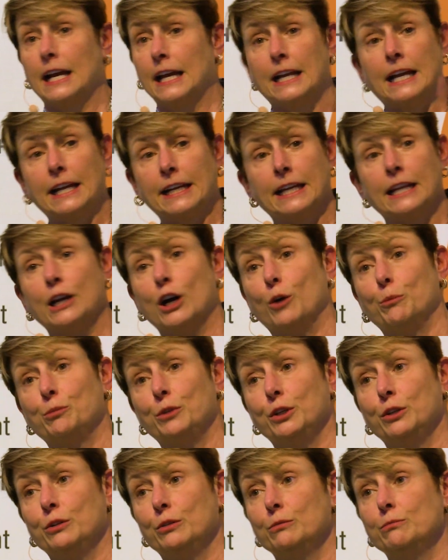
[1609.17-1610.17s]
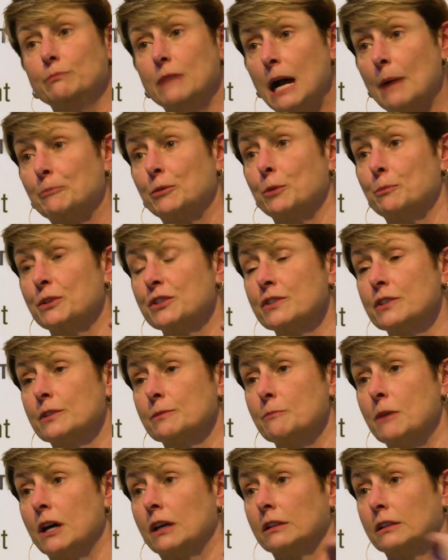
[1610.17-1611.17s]
and I can help you map your
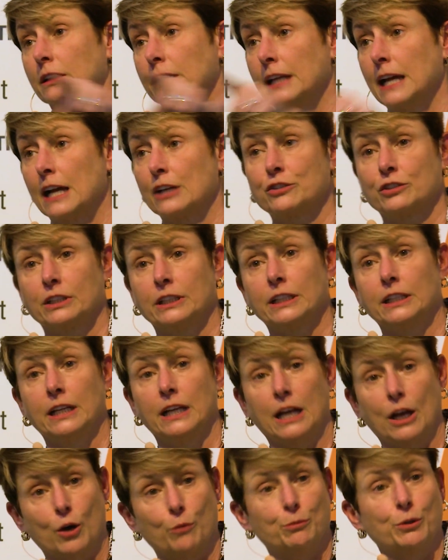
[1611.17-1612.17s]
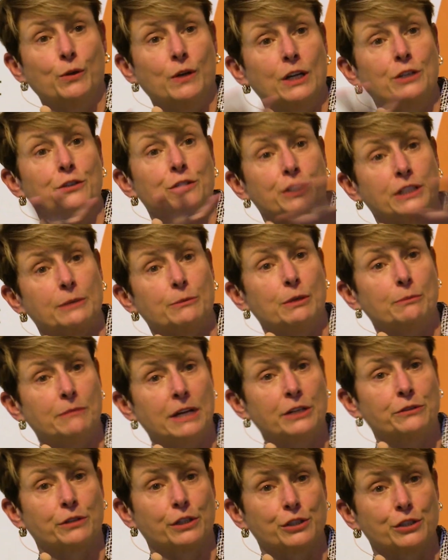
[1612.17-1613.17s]
business model and actually help you understand what
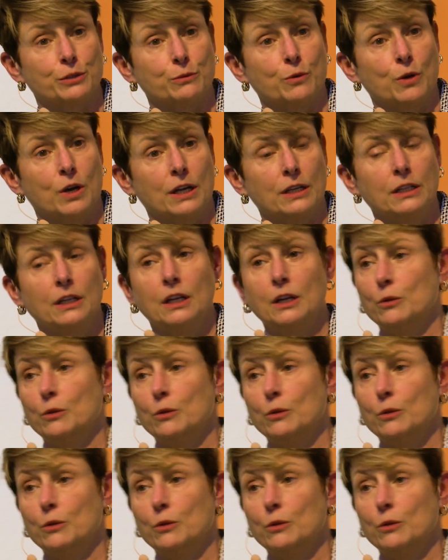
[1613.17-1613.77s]
metrics you want.